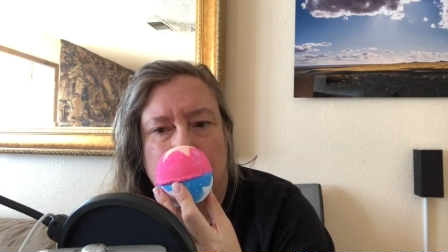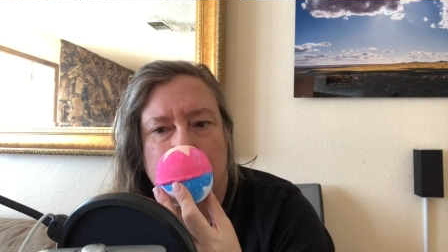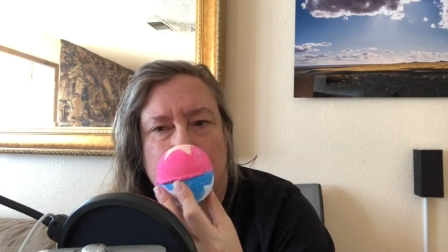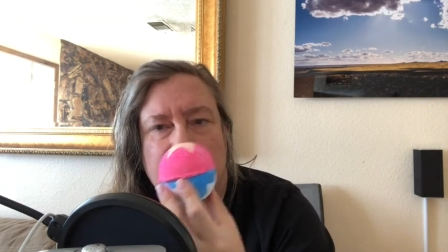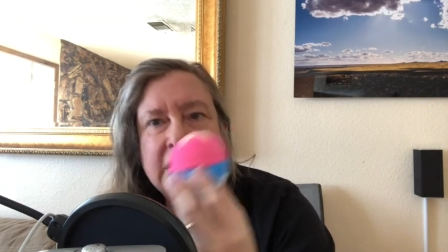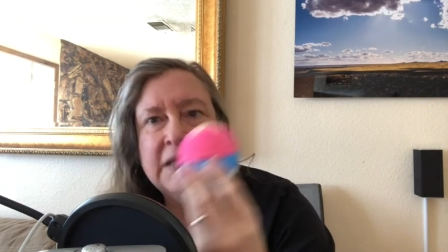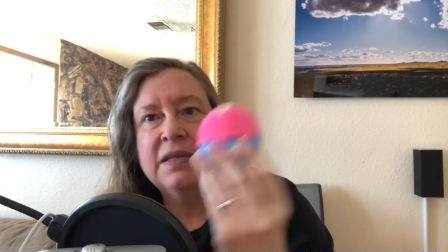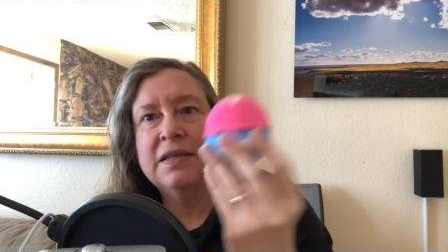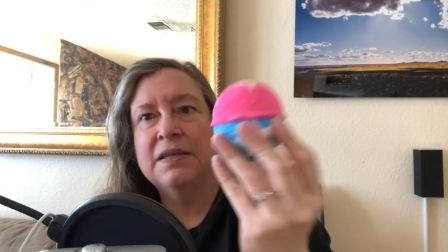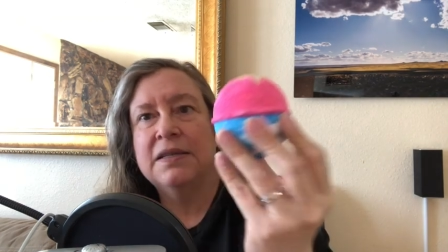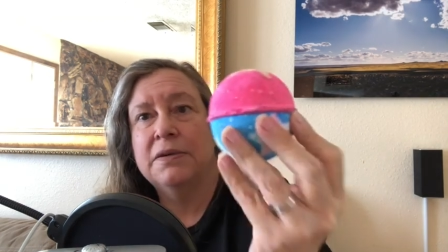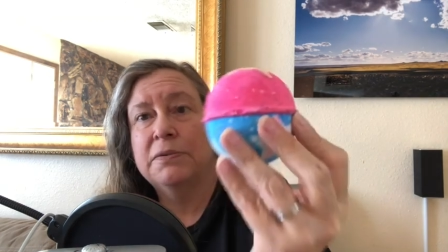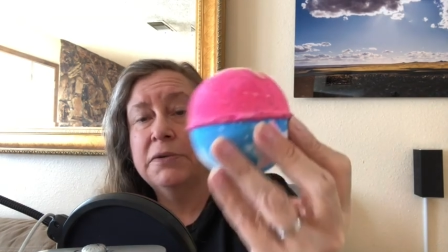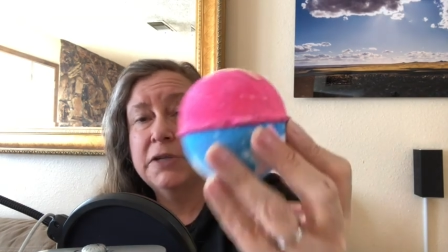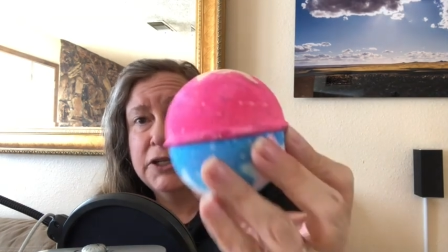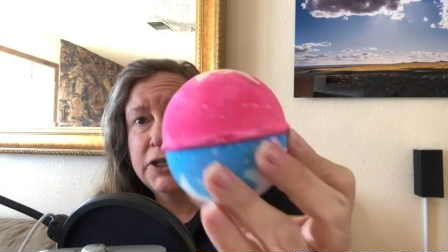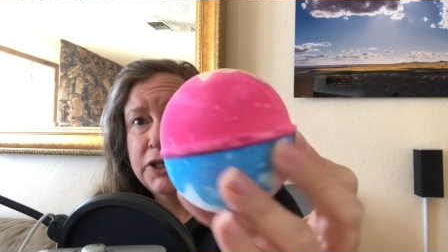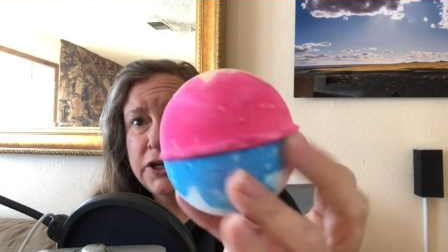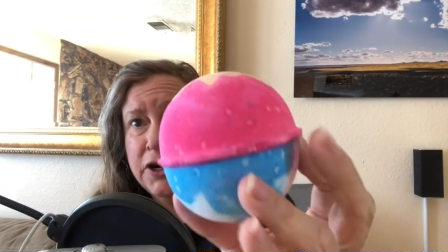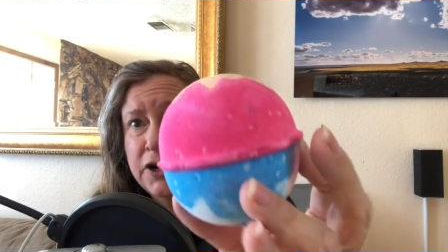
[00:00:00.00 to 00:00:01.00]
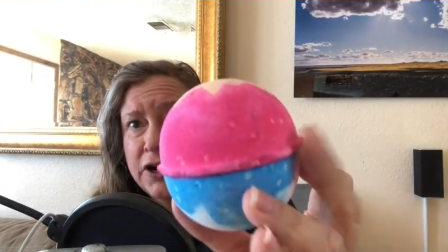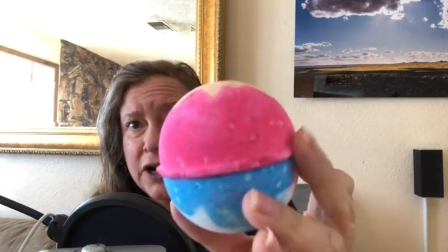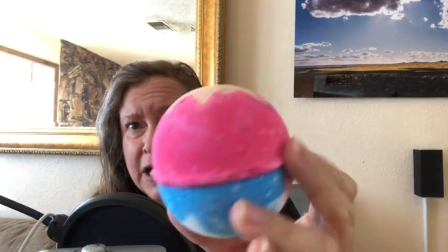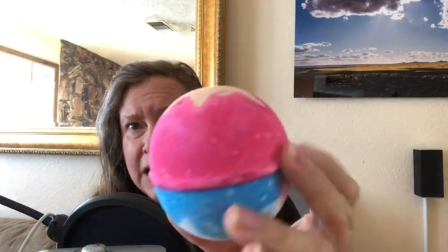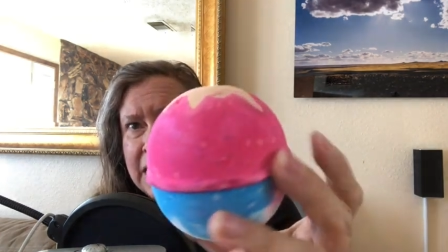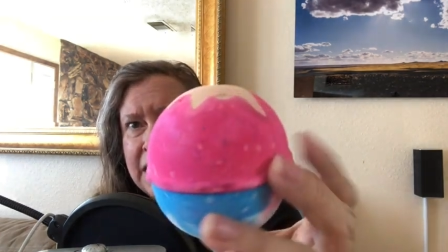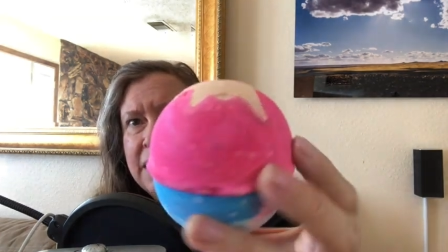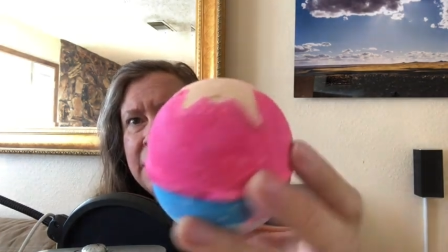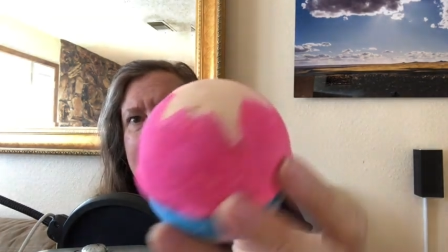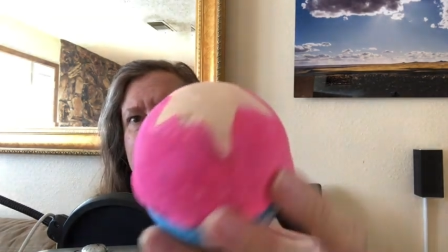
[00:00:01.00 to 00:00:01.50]
this is a
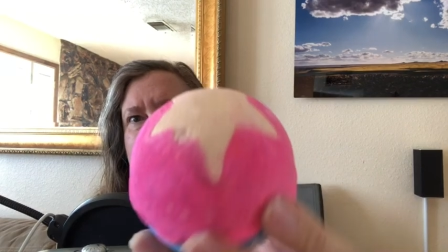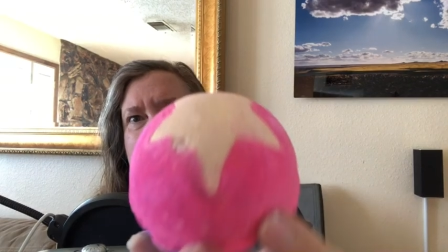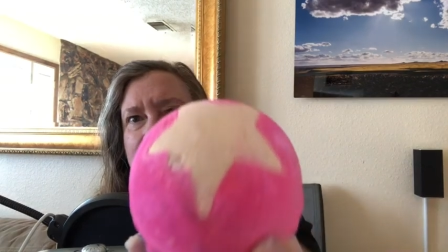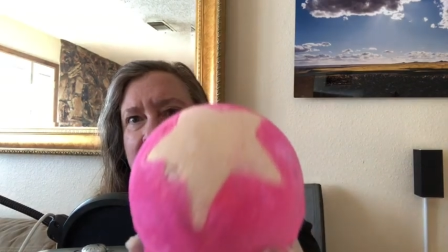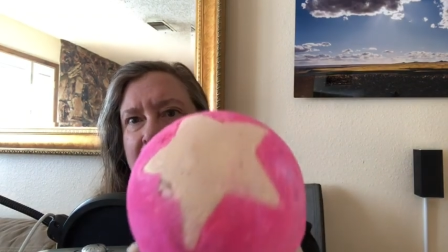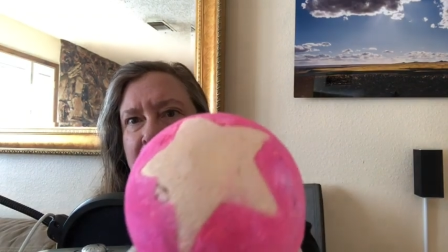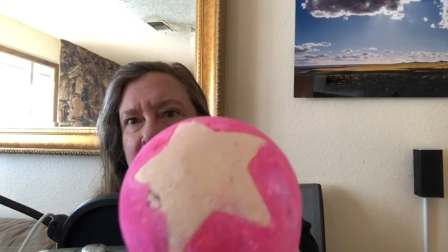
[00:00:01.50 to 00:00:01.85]
returning bath